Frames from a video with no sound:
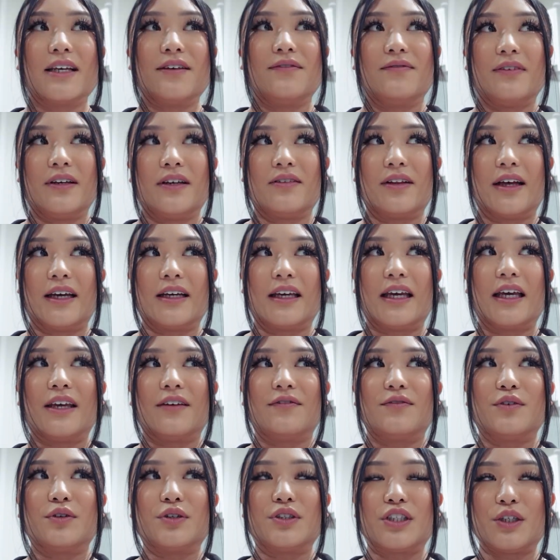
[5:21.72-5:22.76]
I feel like
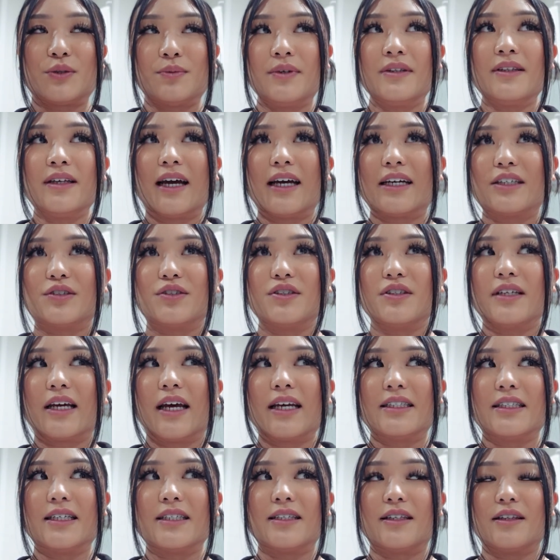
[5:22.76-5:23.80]
if you're doing the
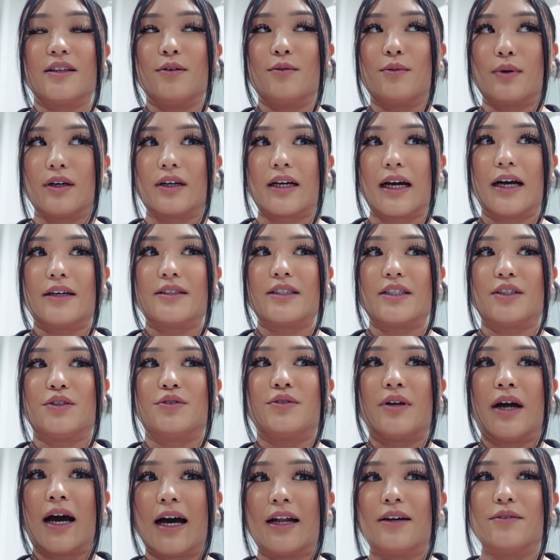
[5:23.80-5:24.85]
exercises and the workouts and you're
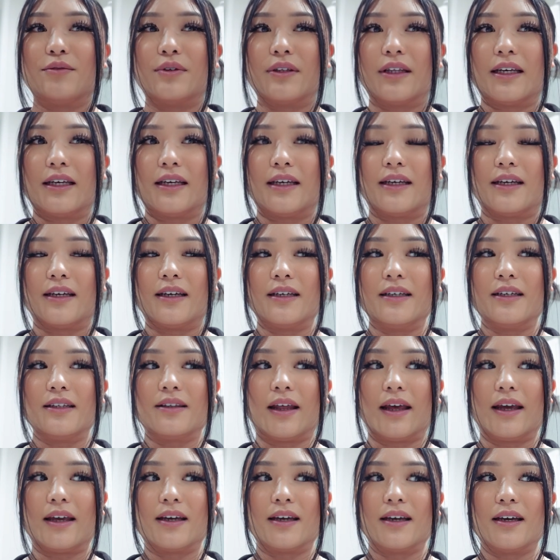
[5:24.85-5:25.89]
not really
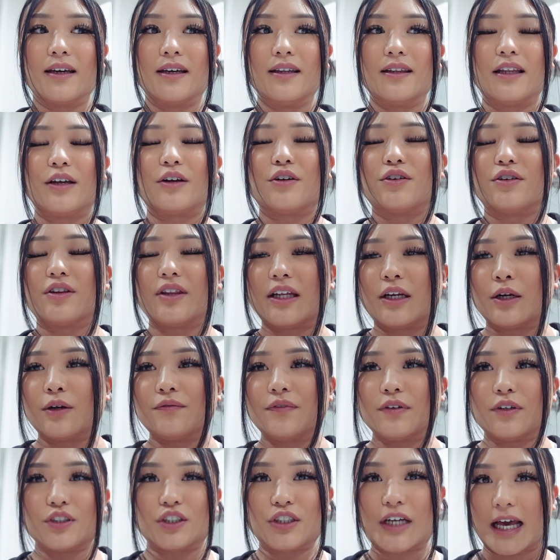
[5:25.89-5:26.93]
like, they're, they don't
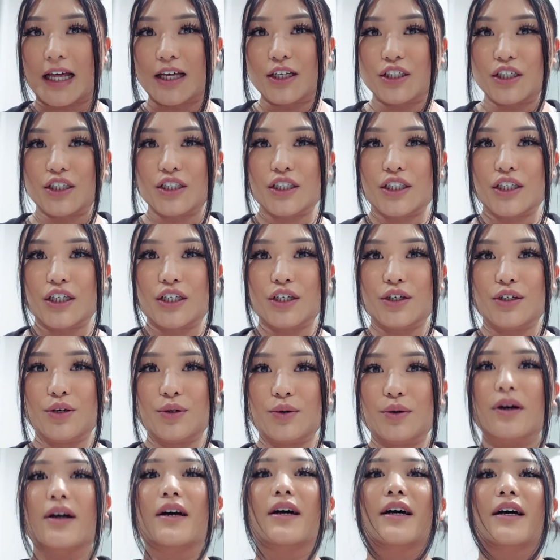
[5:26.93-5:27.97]
feel challenging to
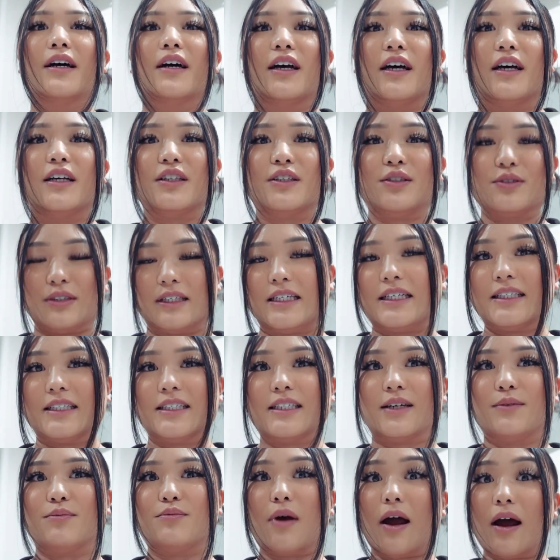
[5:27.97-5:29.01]
you, you need
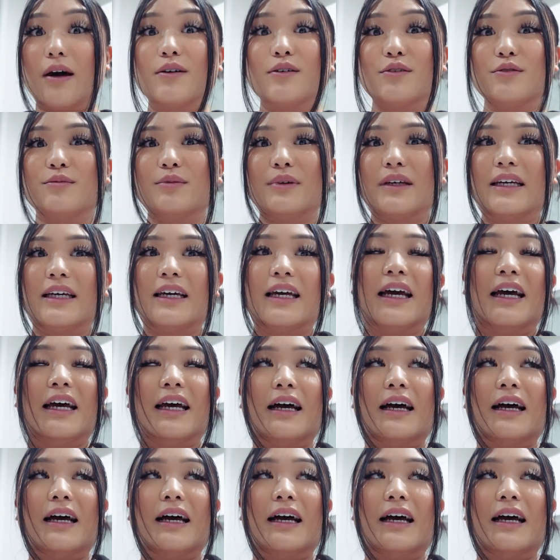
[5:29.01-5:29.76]
to probably